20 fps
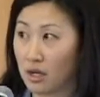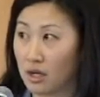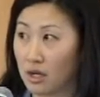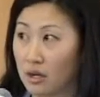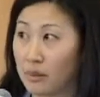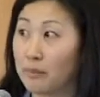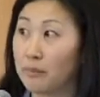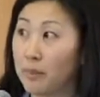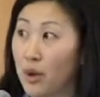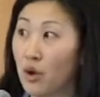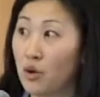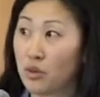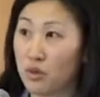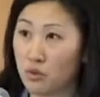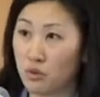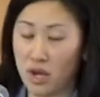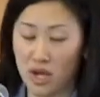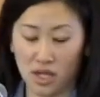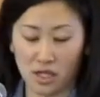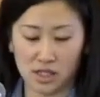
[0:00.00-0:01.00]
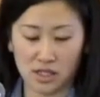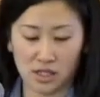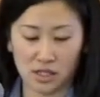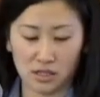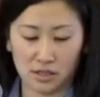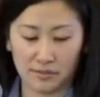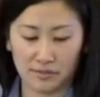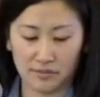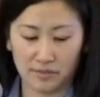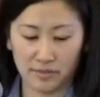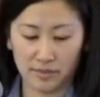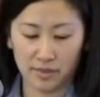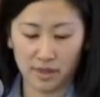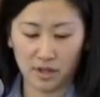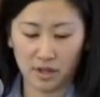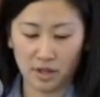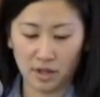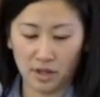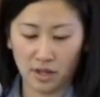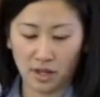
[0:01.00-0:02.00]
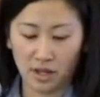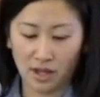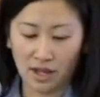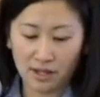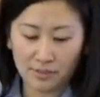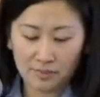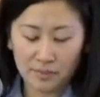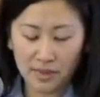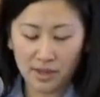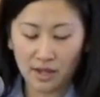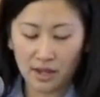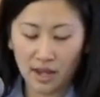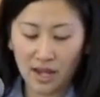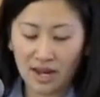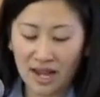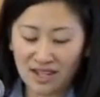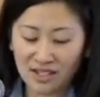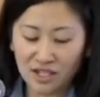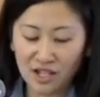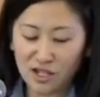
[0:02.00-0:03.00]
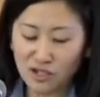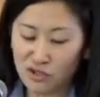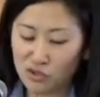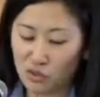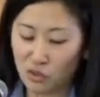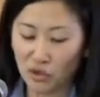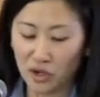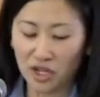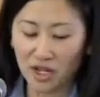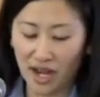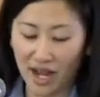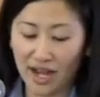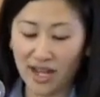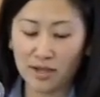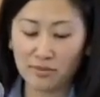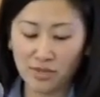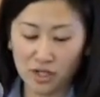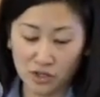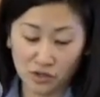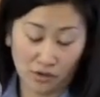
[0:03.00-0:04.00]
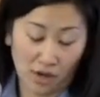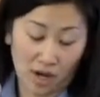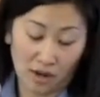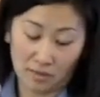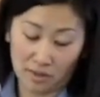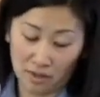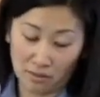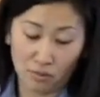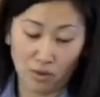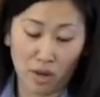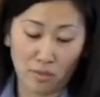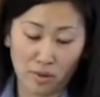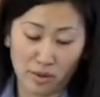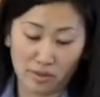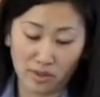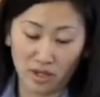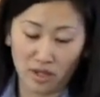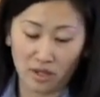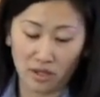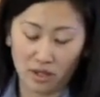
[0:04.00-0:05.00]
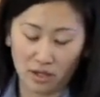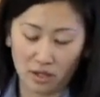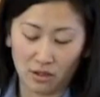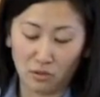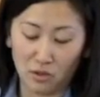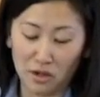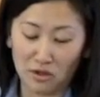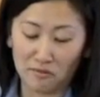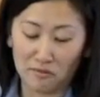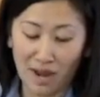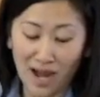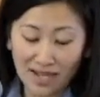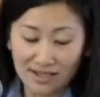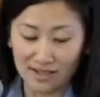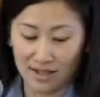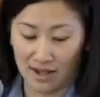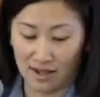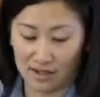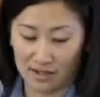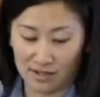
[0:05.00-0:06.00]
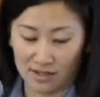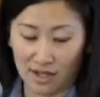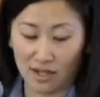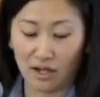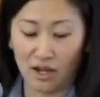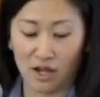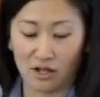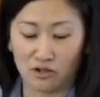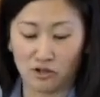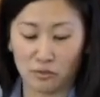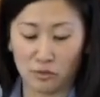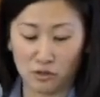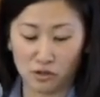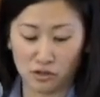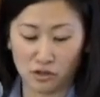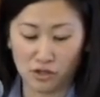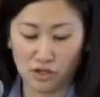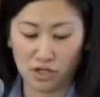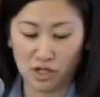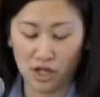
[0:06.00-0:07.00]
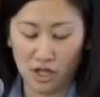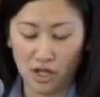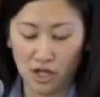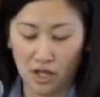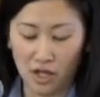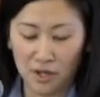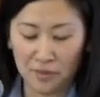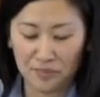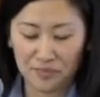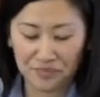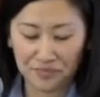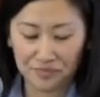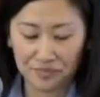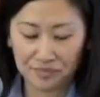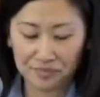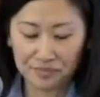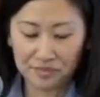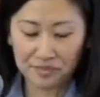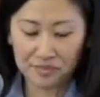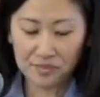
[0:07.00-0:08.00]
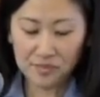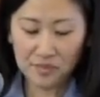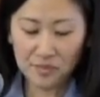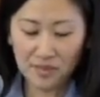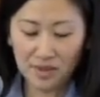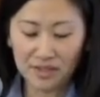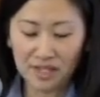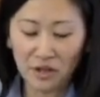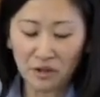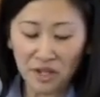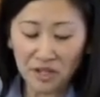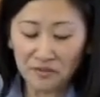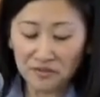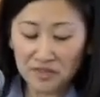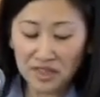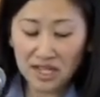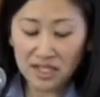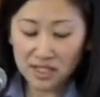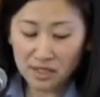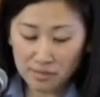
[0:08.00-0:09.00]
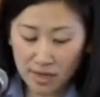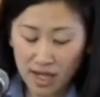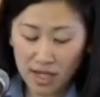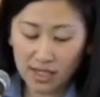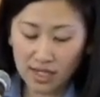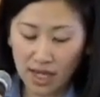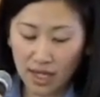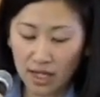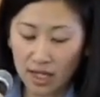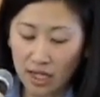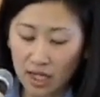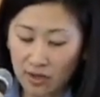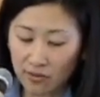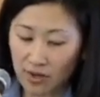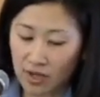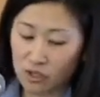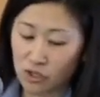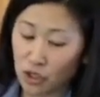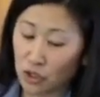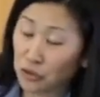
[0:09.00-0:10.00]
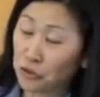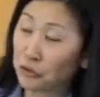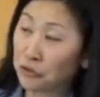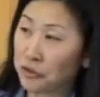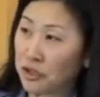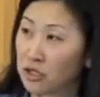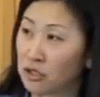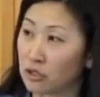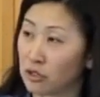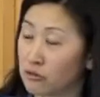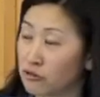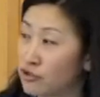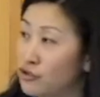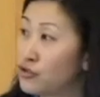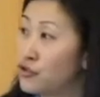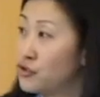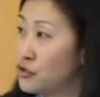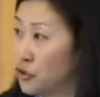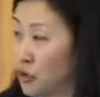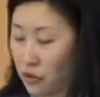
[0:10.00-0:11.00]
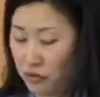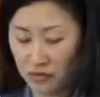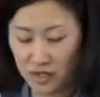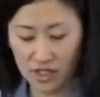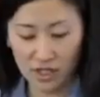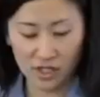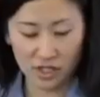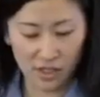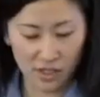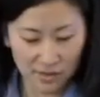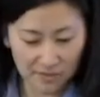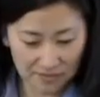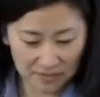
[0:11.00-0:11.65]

both ways. And as a historian, I am describing primarily one of my tasks and contributions. Now, if this makes any evangelical theologians nervous,